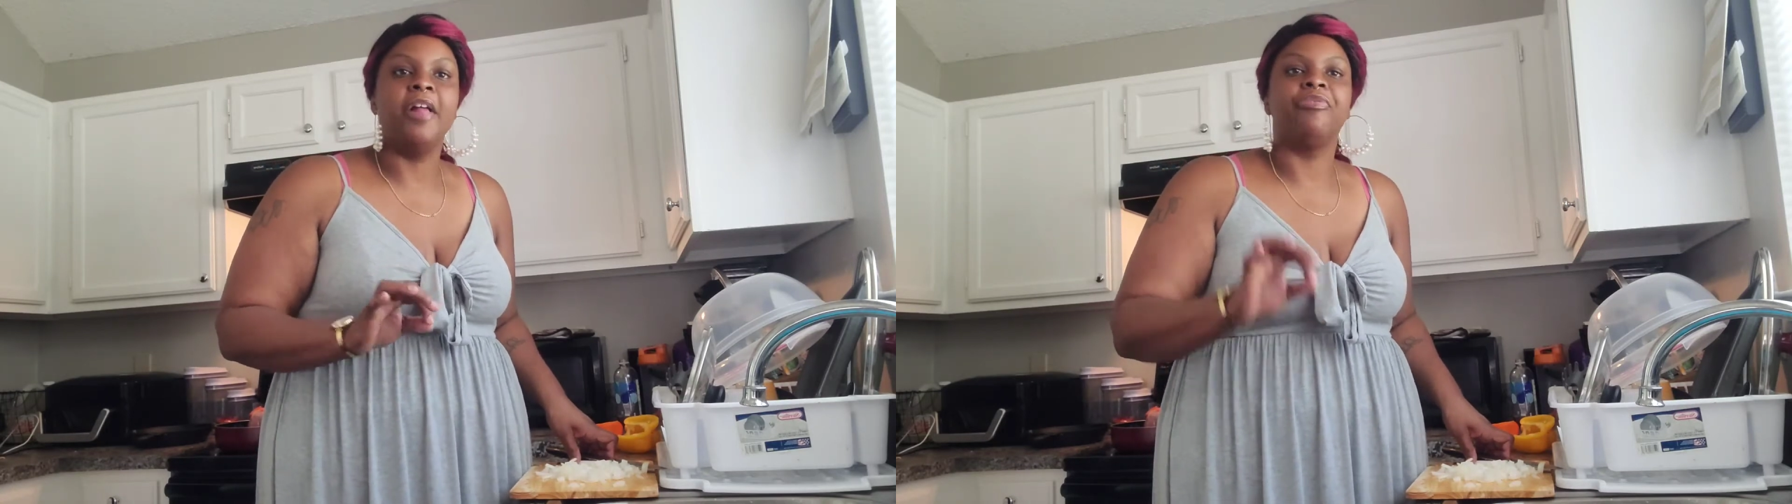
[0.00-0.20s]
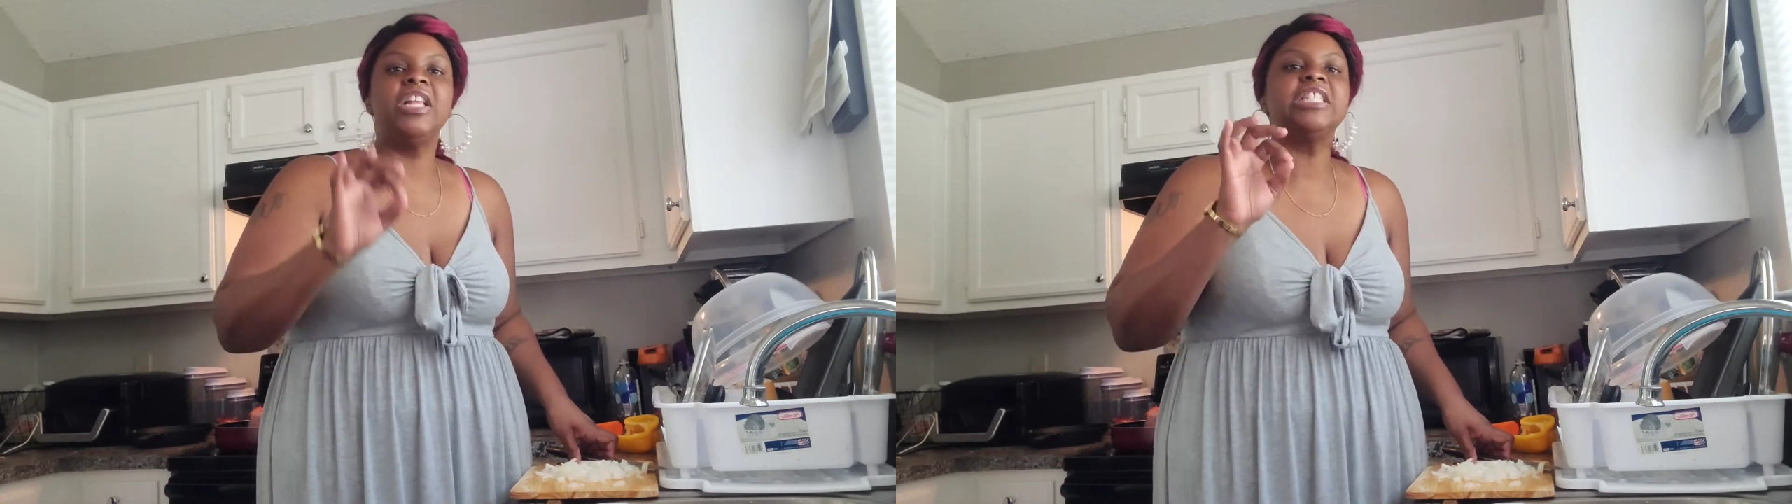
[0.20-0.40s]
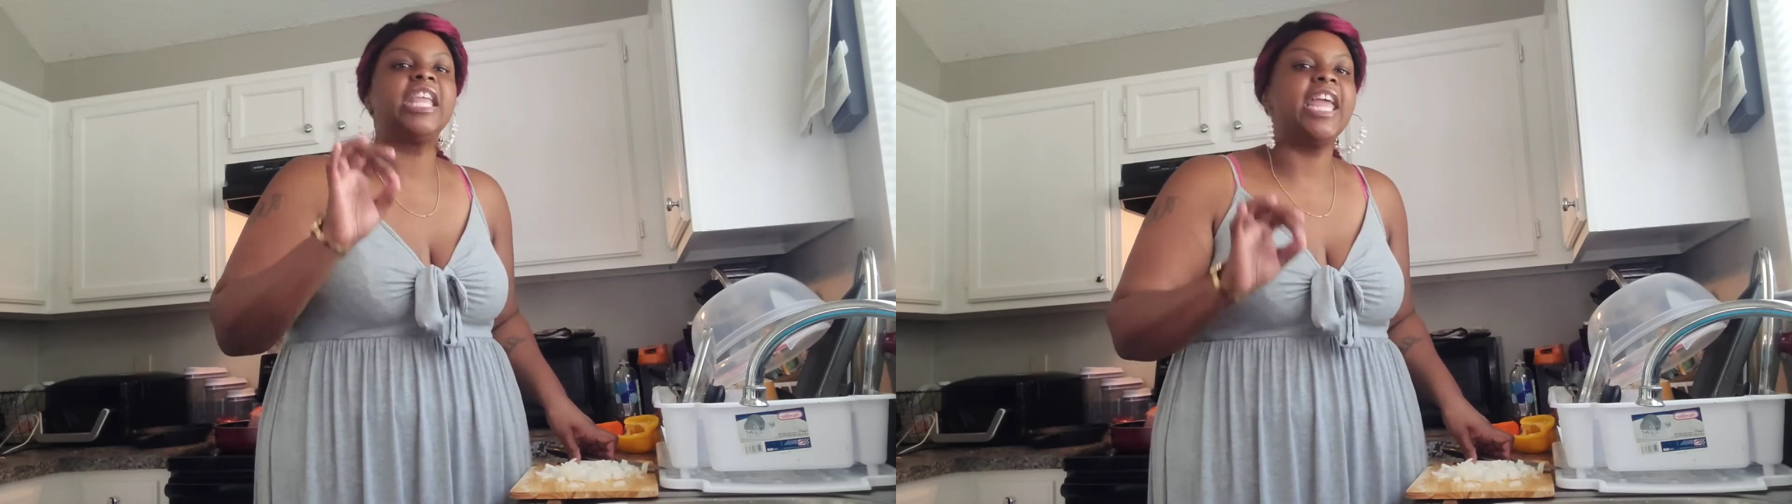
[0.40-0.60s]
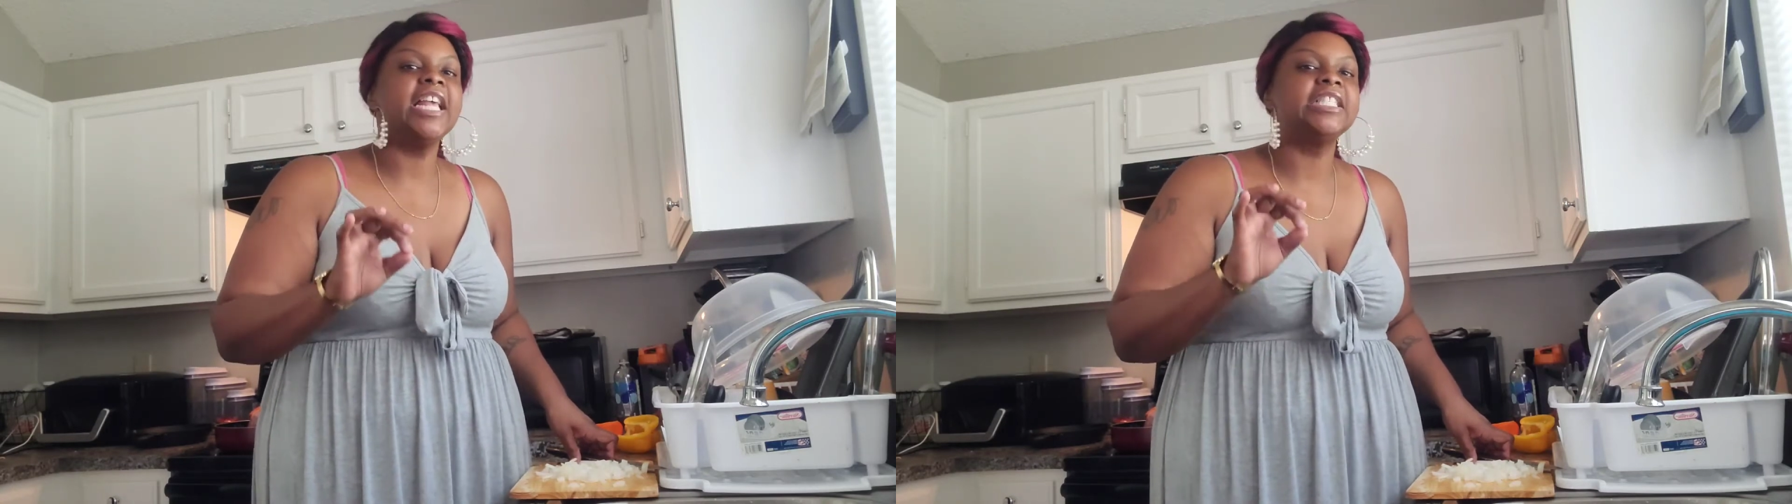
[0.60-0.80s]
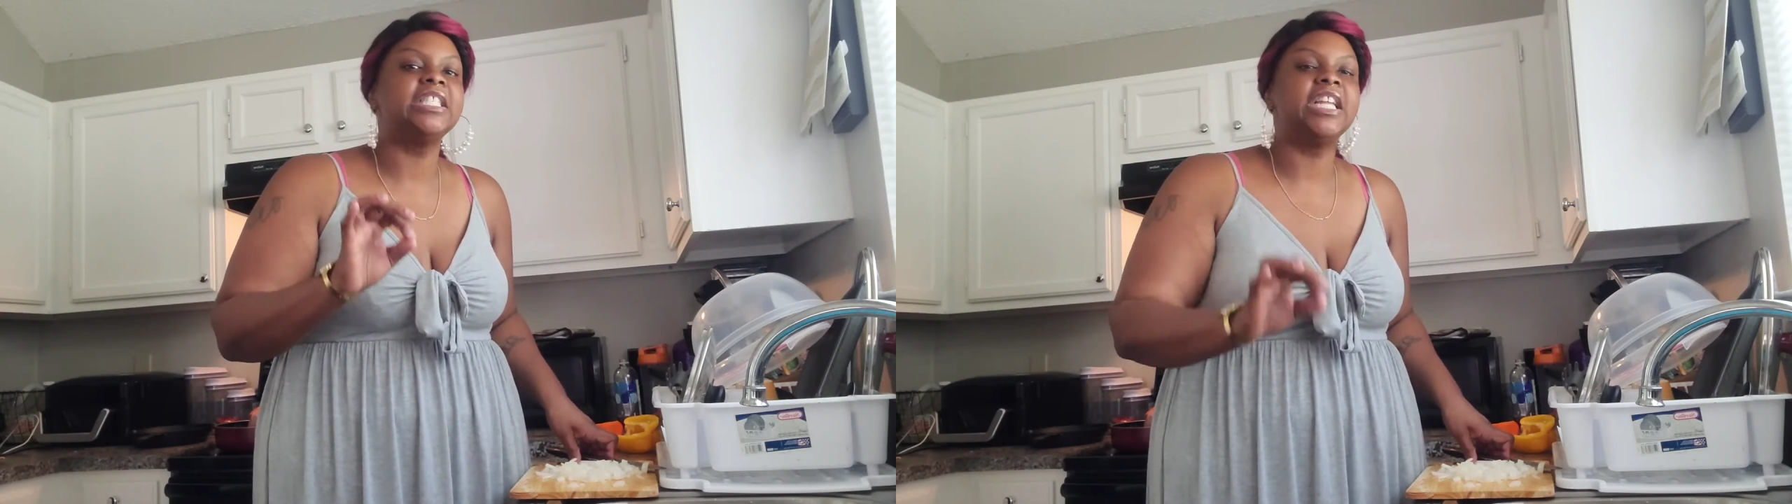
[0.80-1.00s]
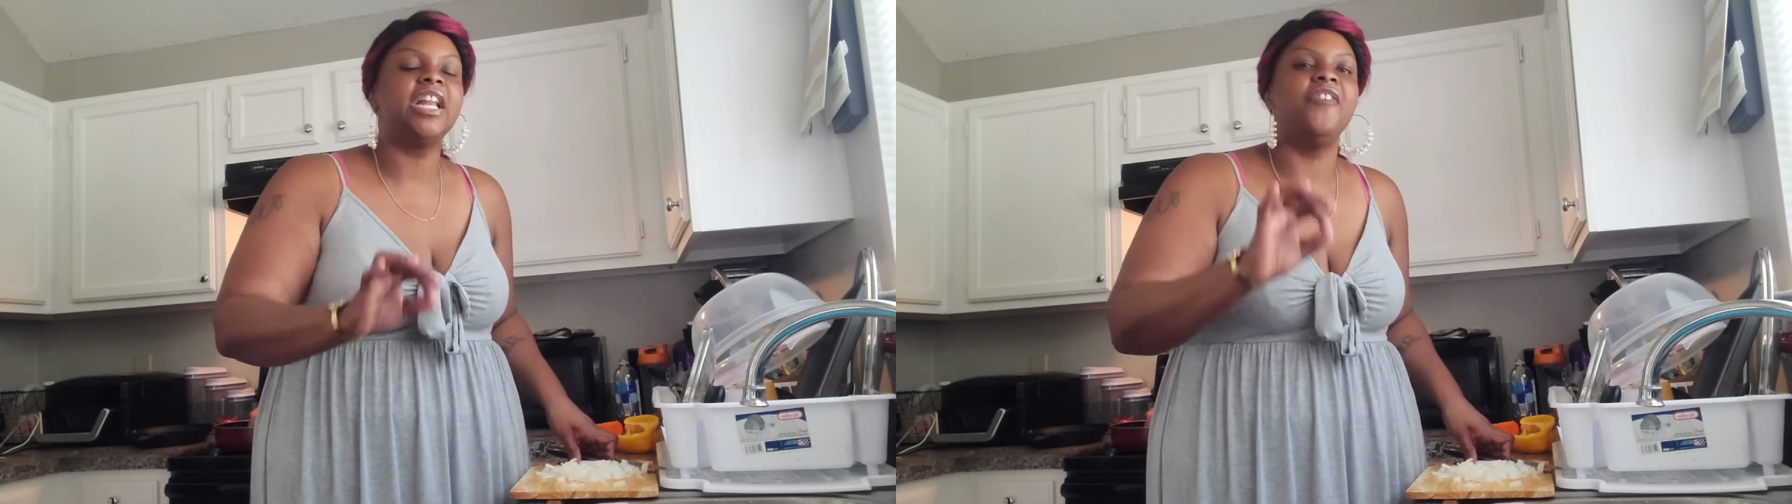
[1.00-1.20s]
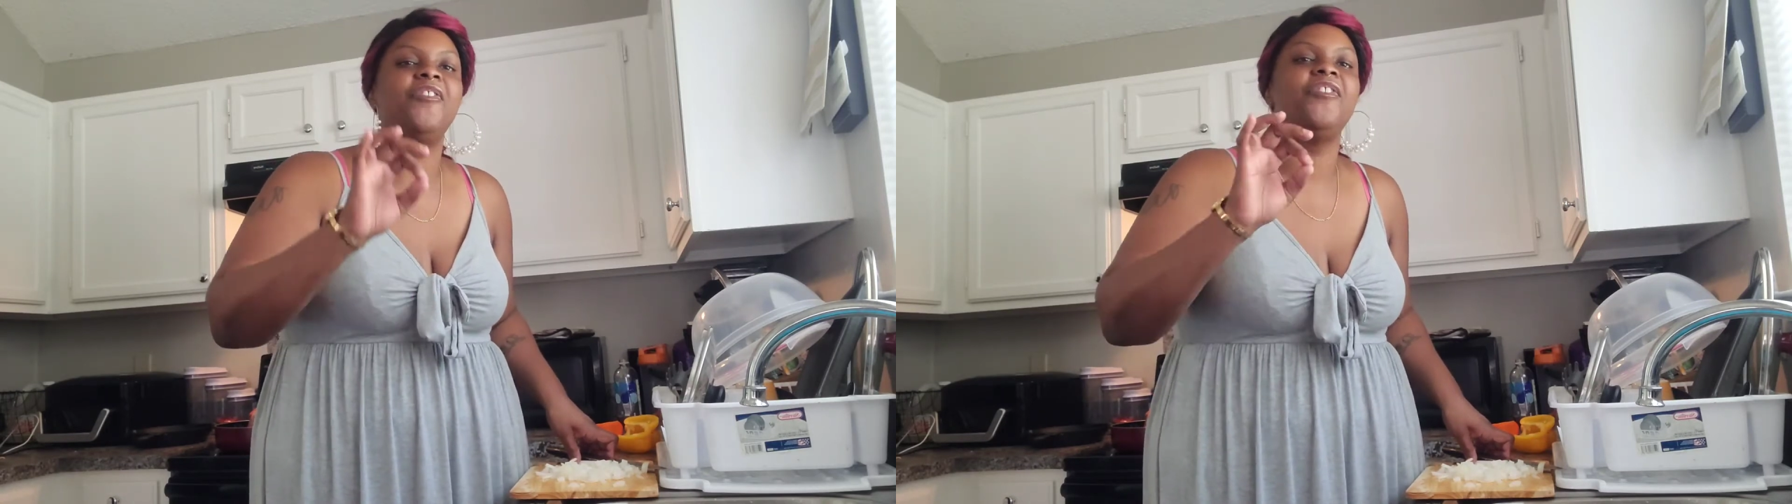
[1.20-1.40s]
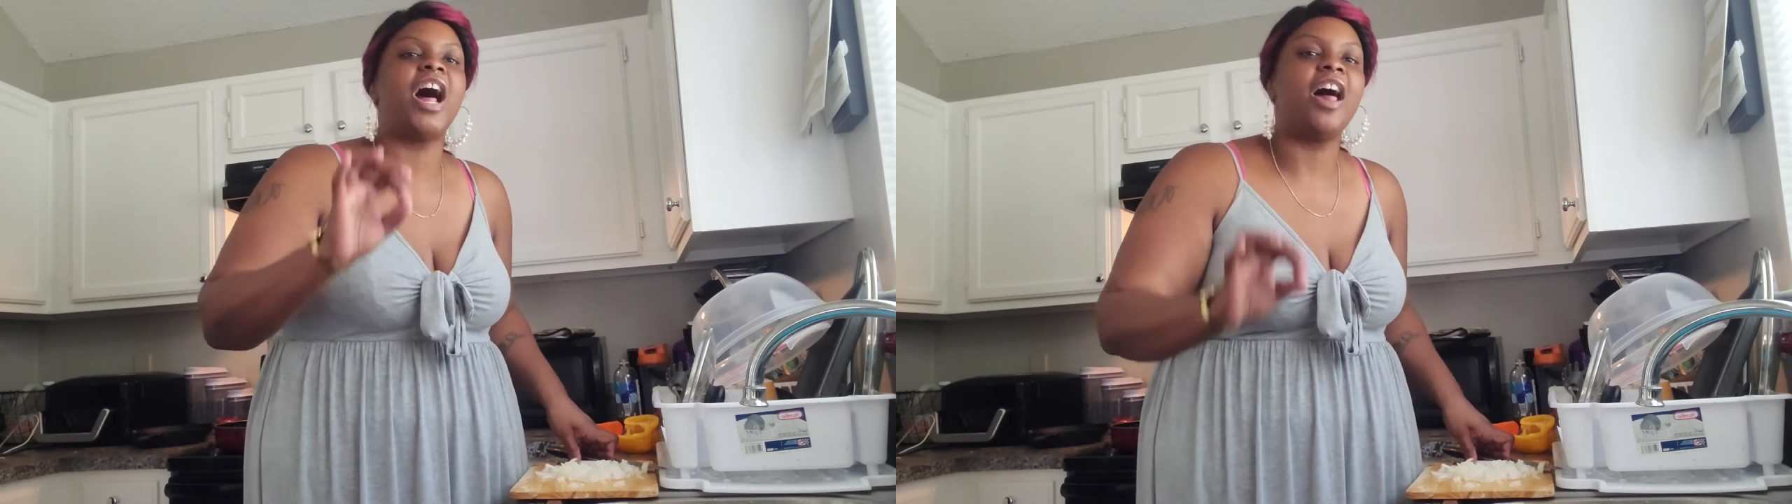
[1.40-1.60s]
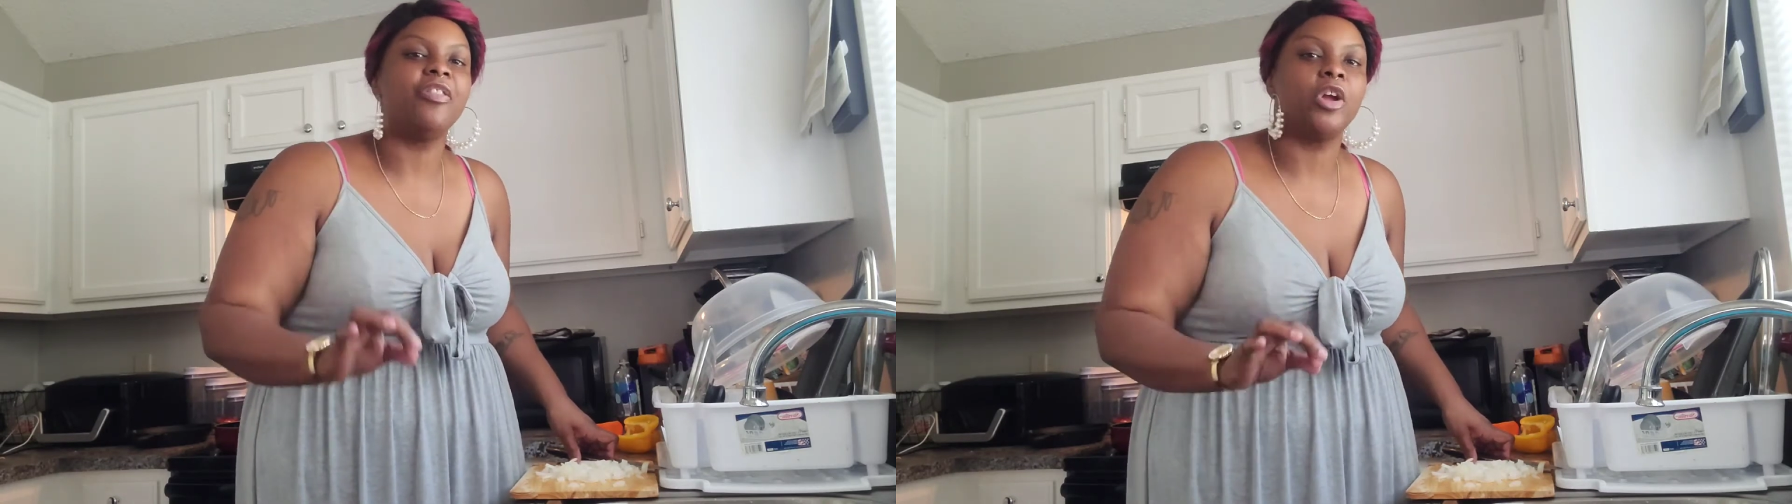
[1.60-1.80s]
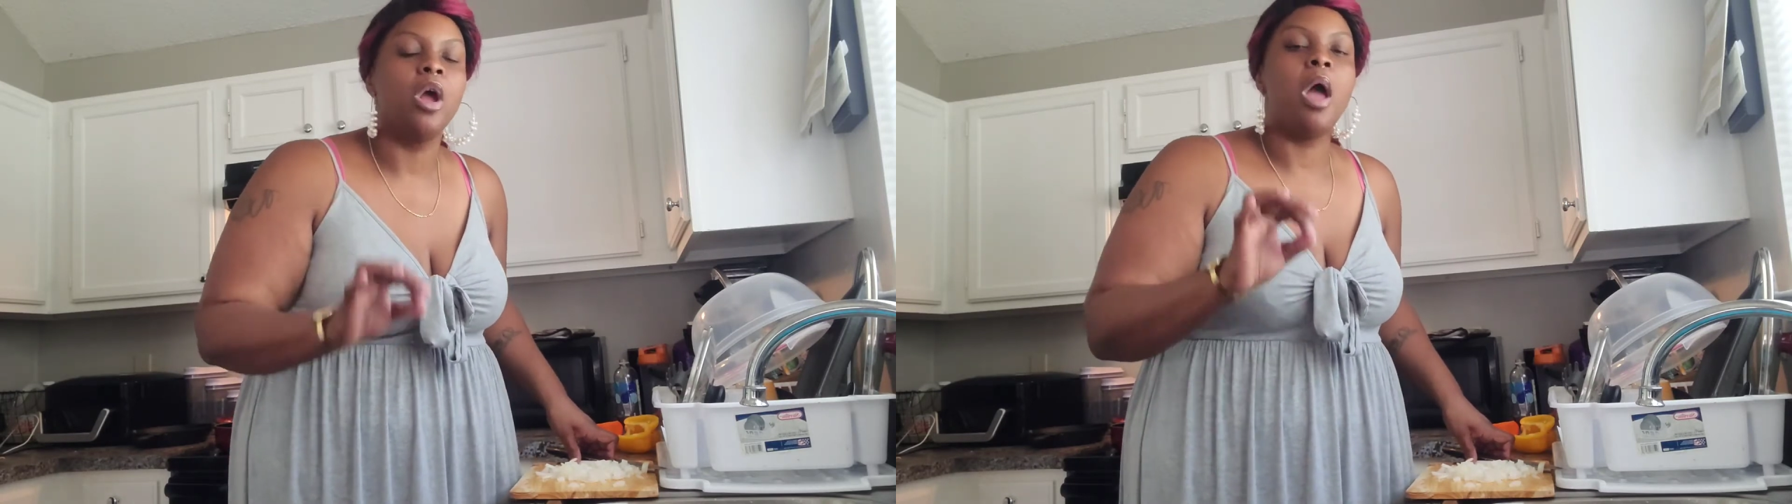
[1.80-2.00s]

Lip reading: These kids need a father